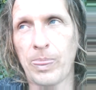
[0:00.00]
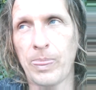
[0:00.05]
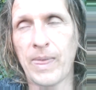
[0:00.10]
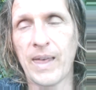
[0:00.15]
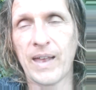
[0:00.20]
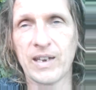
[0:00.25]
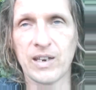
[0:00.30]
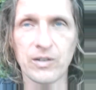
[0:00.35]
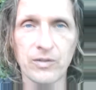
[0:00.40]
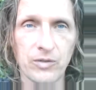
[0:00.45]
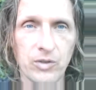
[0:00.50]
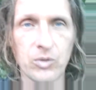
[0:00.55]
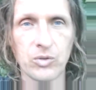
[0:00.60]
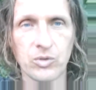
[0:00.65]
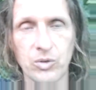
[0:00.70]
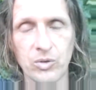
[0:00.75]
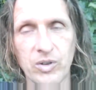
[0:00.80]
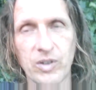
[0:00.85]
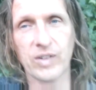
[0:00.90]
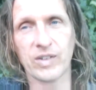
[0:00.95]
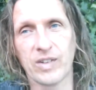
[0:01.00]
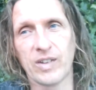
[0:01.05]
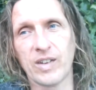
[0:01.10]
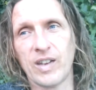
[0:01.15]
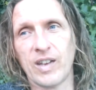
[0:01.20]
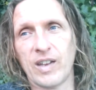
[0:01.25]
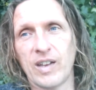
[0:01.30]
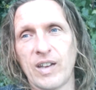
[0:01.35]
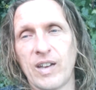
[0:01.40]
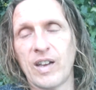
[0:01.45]
that if you do this
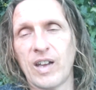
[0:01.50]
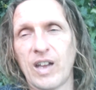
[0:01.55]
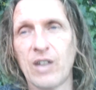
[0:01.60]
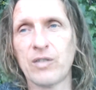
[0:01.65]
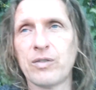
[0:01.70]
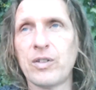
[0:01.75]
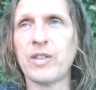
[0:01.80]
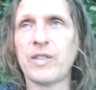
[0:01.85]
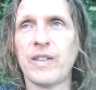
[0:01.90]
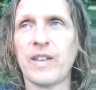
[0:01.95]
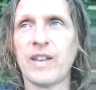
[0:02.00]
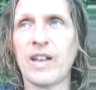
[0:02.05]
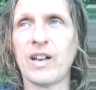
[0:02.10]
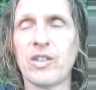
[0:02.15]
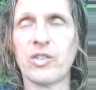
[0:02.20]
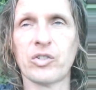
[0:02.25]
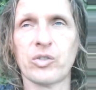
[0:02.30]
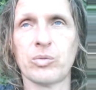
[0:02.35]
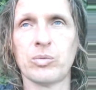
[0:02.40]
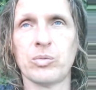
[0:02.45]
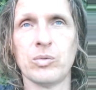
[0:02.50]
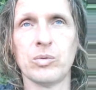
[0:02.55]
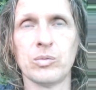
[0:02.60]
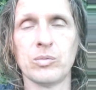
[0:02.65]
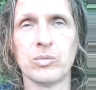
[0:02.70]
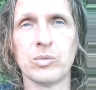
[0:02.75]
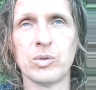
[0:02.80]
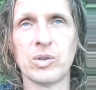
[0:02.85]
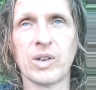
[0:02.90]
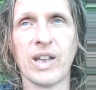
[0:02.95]
thing, everything else
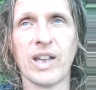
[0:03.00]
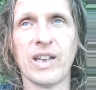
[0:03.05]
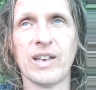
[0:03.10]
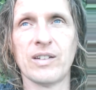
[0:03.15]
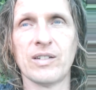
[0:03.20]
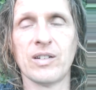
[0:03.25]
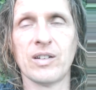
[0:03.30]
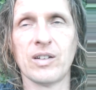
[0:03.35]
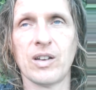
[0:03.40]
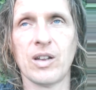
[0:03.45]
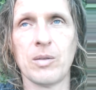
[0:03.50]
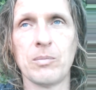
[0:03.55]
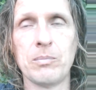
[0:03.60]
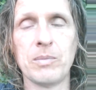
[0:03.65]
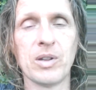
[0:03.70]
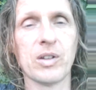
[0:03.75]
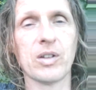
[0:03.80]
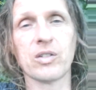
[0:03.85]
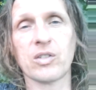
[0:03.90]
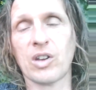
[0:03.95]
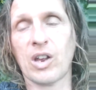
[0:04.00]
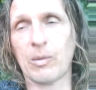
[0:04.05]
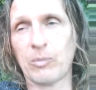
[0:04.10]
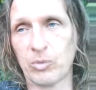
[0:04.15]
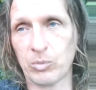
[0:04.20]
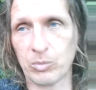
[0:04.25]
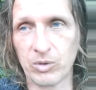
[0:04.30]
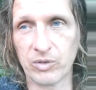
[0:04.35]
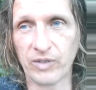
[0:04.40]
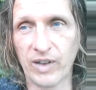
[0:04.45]
will, will gain a million
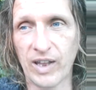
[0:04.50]
times more